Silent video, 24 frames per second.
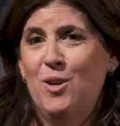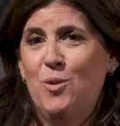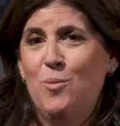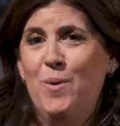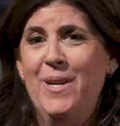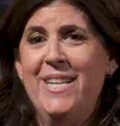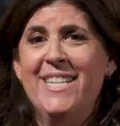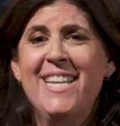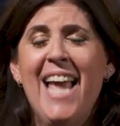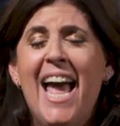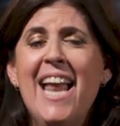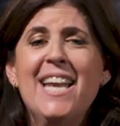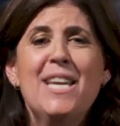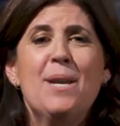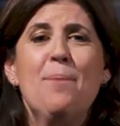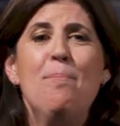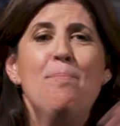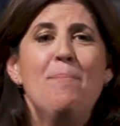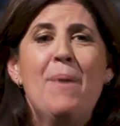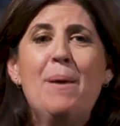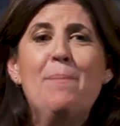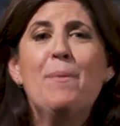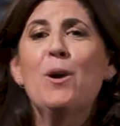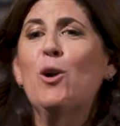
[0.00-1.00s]
We tend to
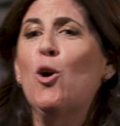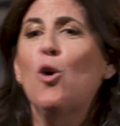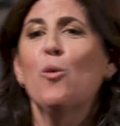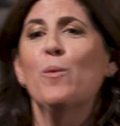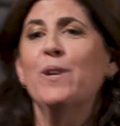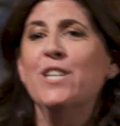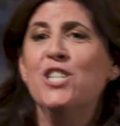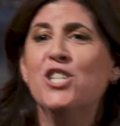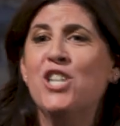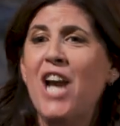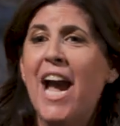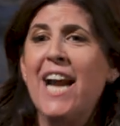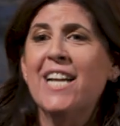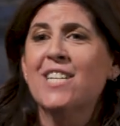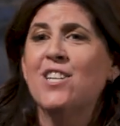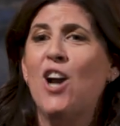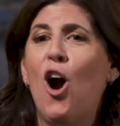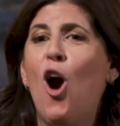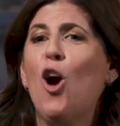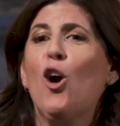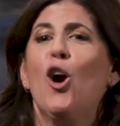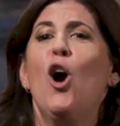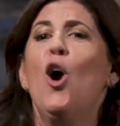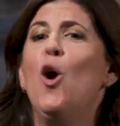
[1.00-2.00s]
mimic or reject
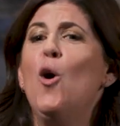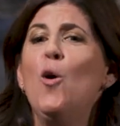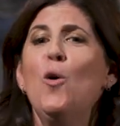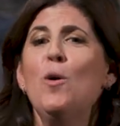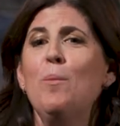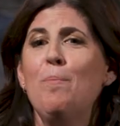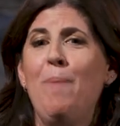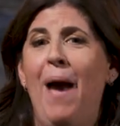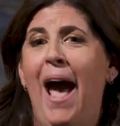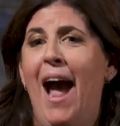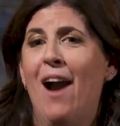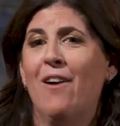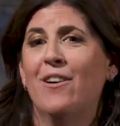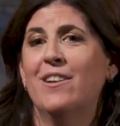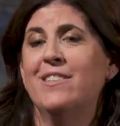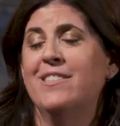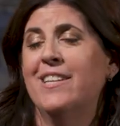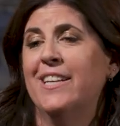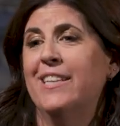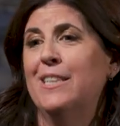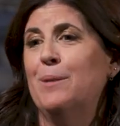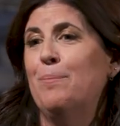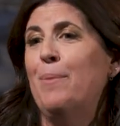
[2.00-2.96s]
our own parenting